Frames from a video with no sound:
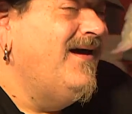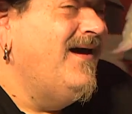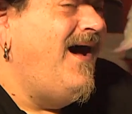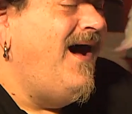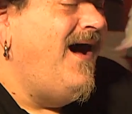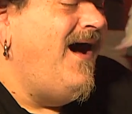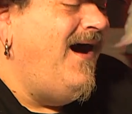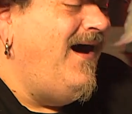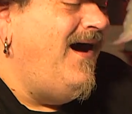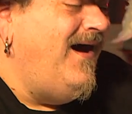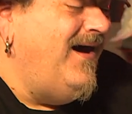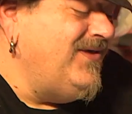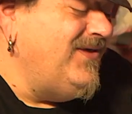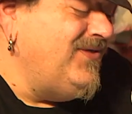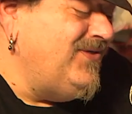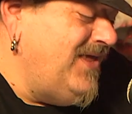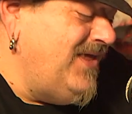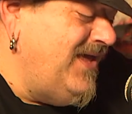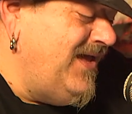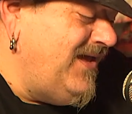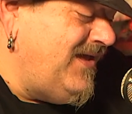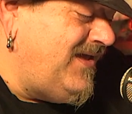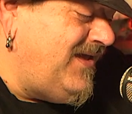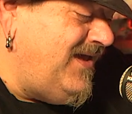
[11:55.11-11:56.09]
I
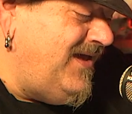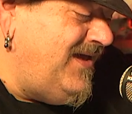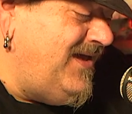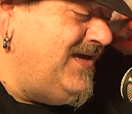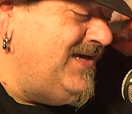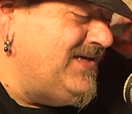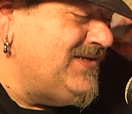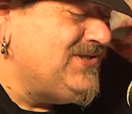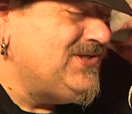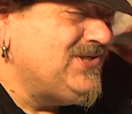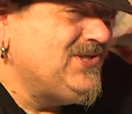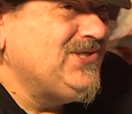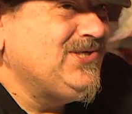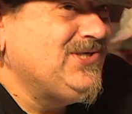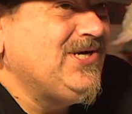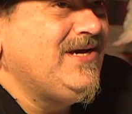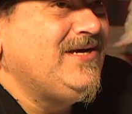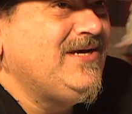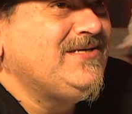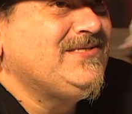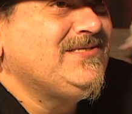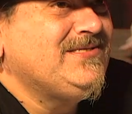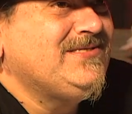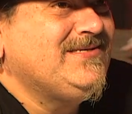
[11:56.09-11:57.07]
think it's
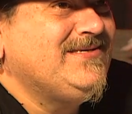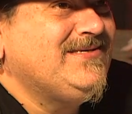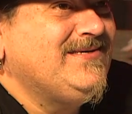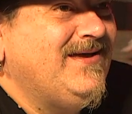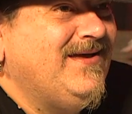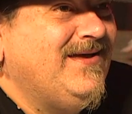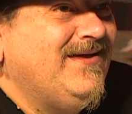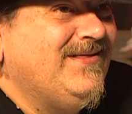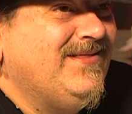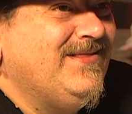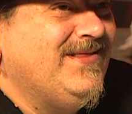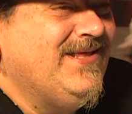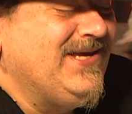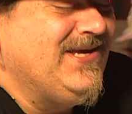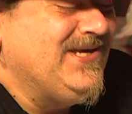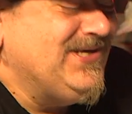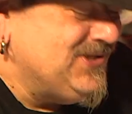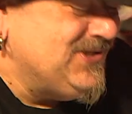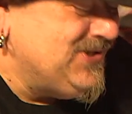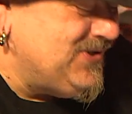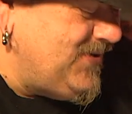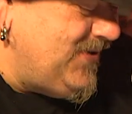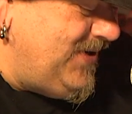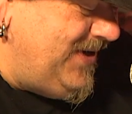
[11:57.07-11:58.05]
just the
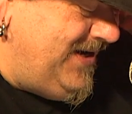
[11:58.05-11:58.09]
history.